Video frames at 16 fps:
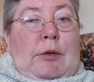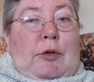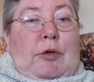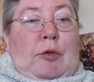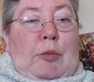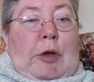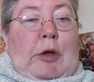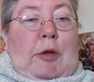
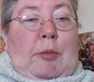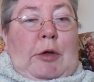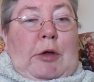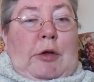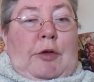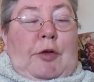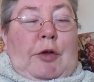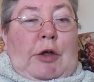to make
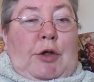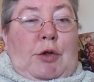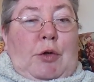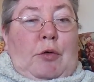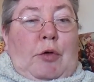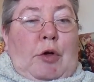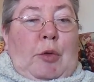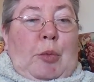me a
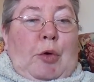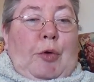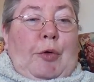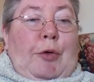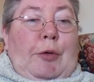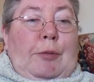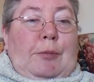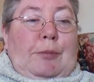sexual
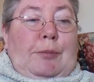robot.